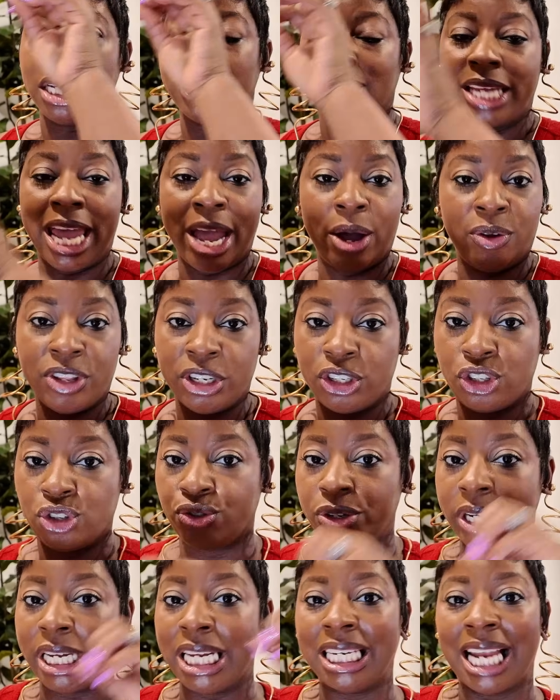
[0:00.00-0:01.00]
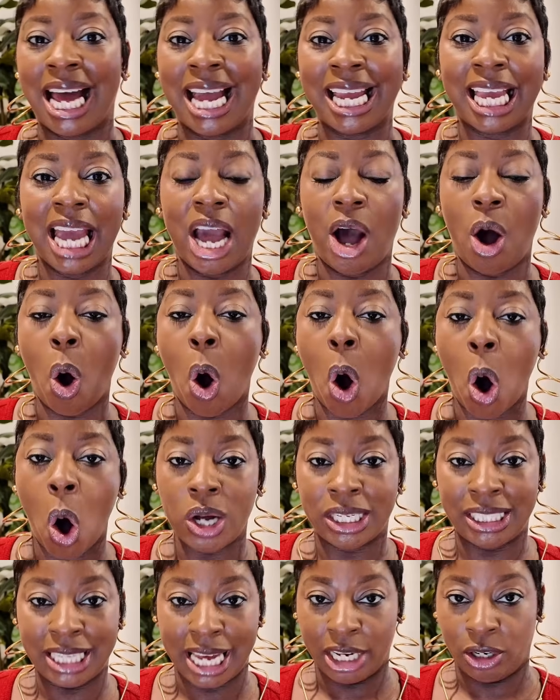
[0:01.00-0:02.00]
down the street, like
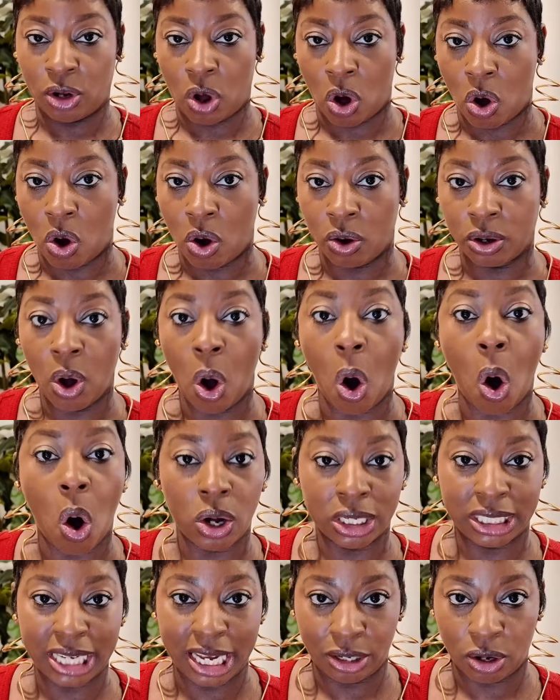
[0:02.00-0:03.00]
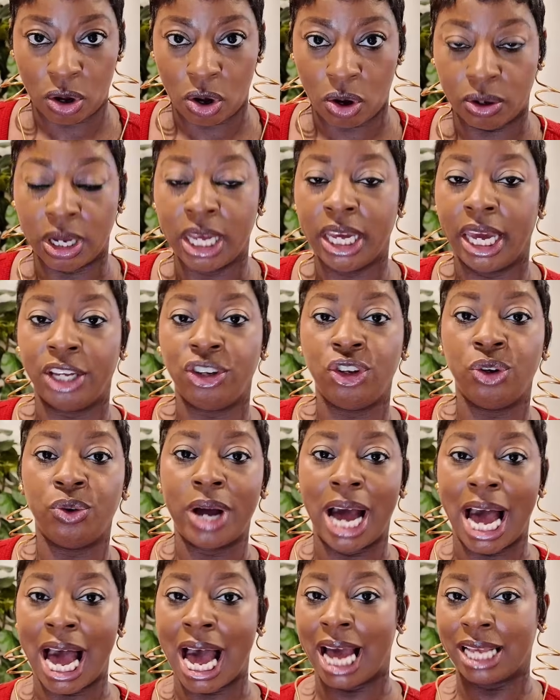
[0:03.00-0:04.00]
all day long. And you
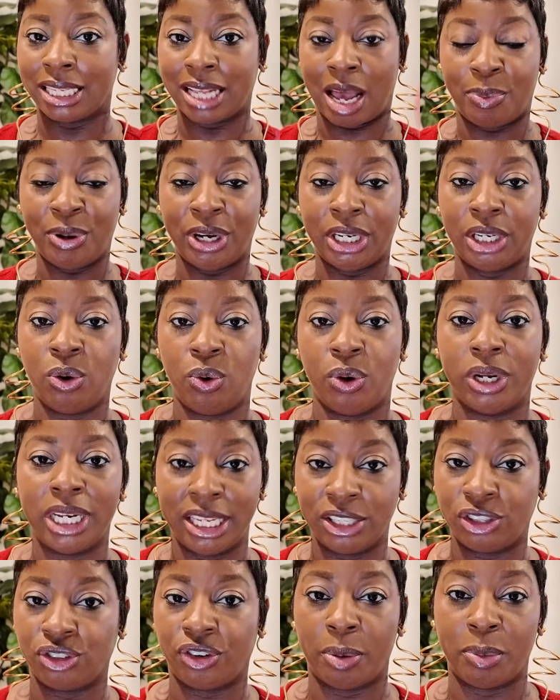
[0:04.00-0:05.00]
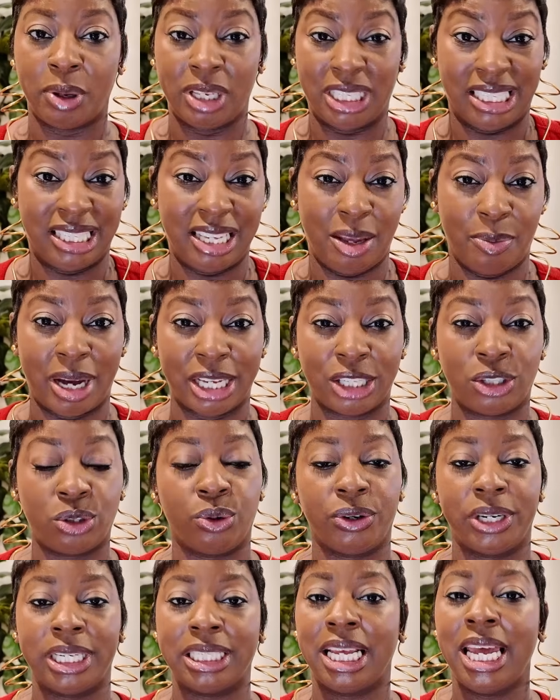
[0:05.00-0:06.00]
guys, I put it on Instagram, just in my
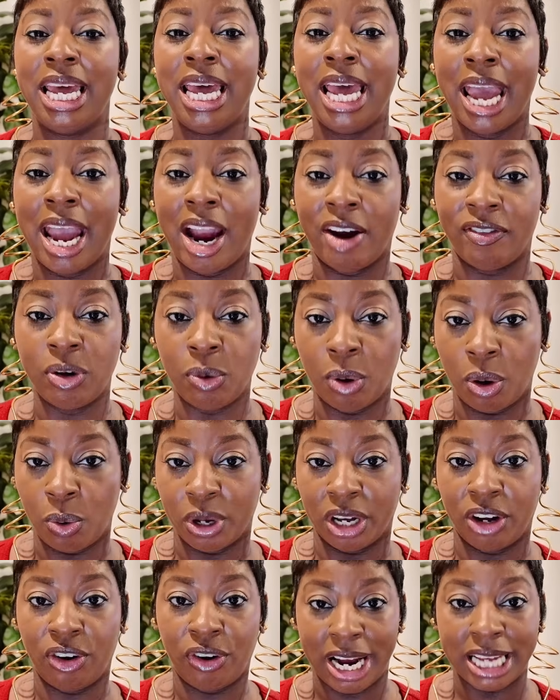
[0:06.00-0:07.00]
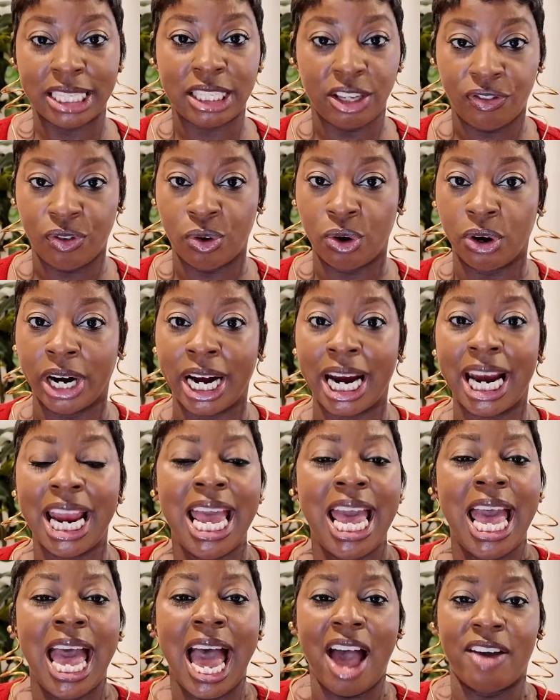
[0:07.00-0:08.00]
stories. Everyone went crazy for it.
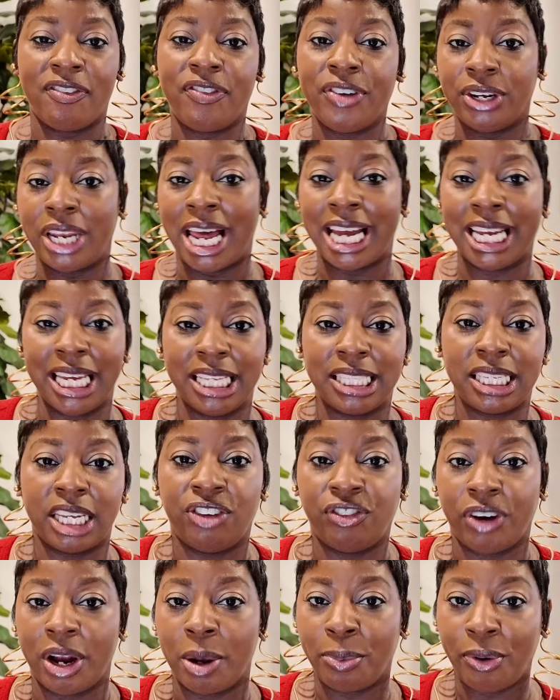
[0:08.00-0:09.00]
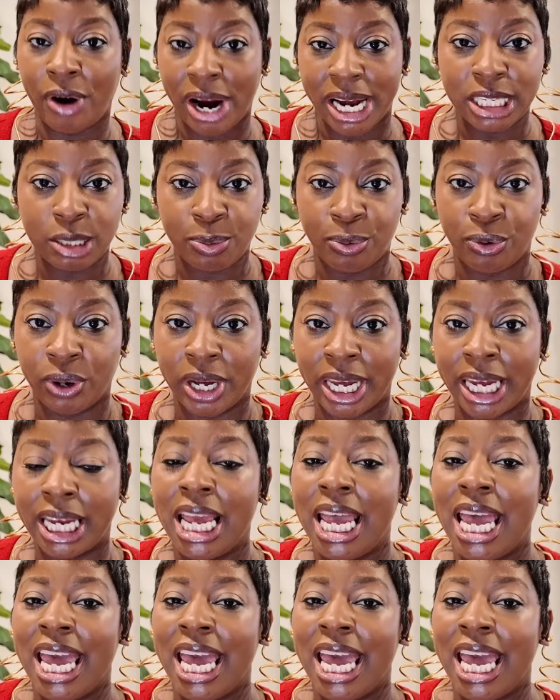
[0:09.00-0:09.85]
I feel like it's a great price point.